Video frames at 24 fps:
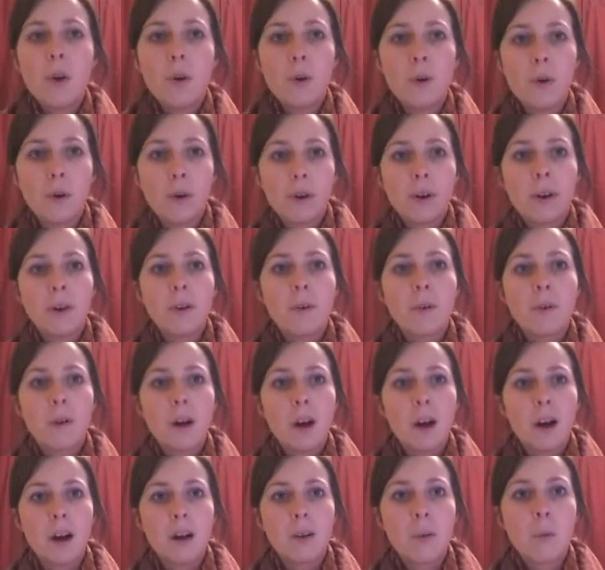or
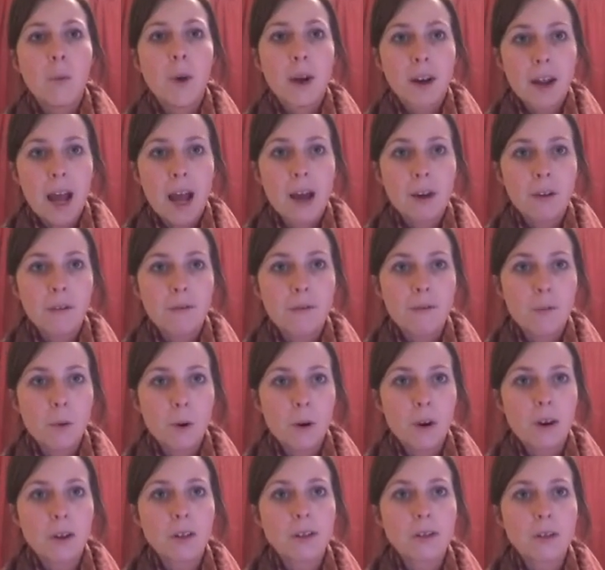1 out of
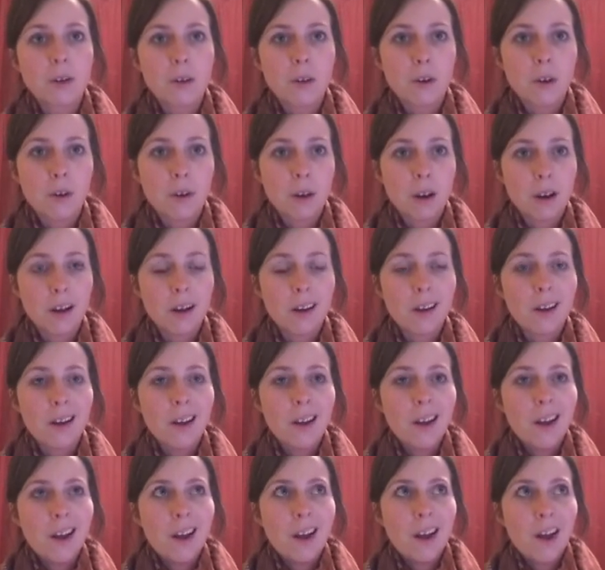4, so
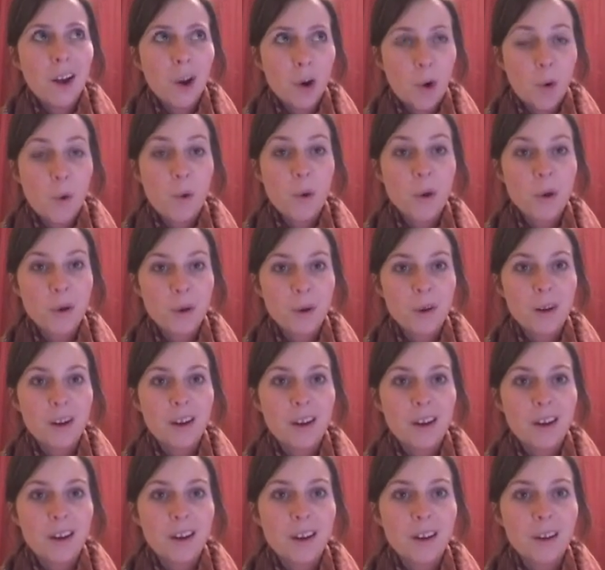a quarter
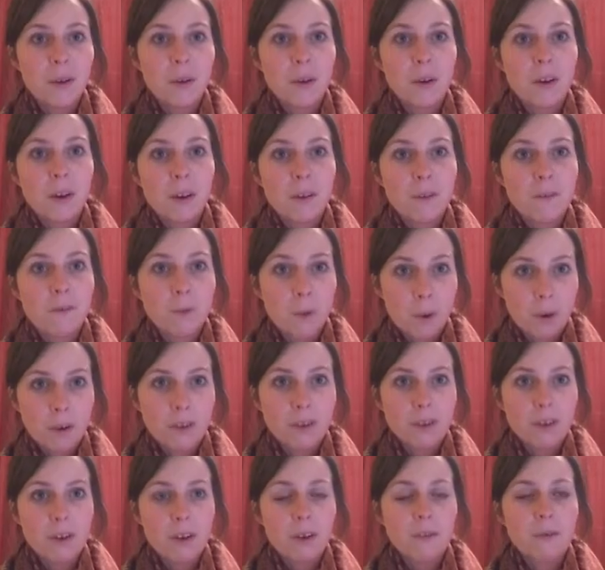or a
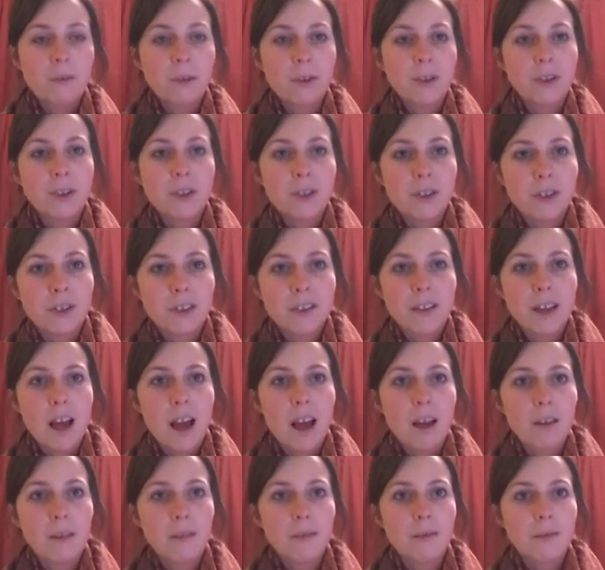fourth of our students
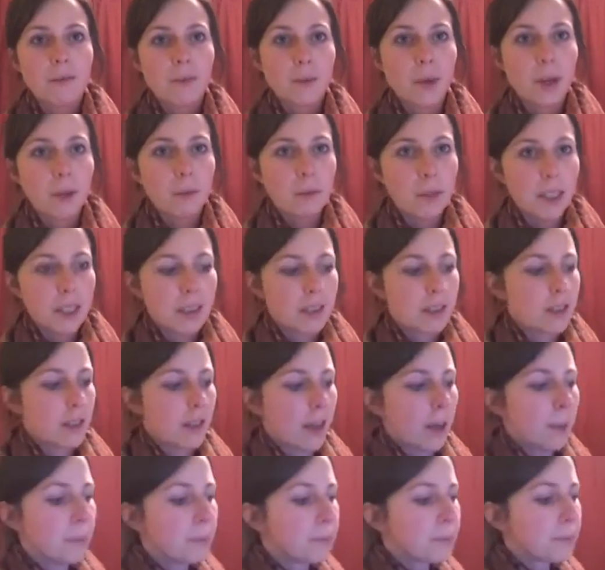have red meats
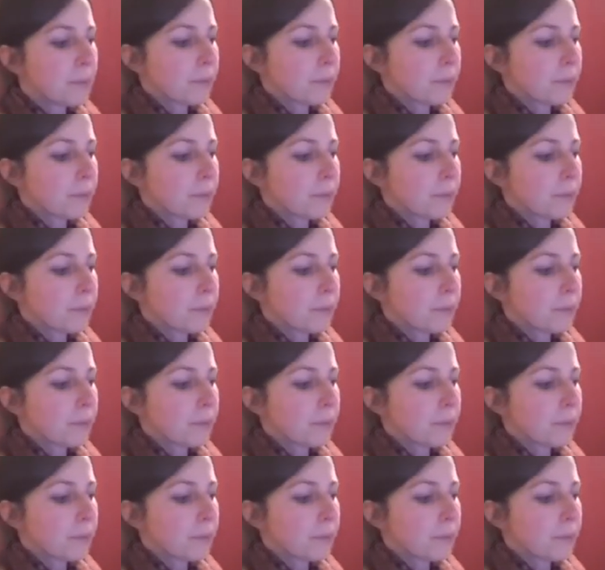today.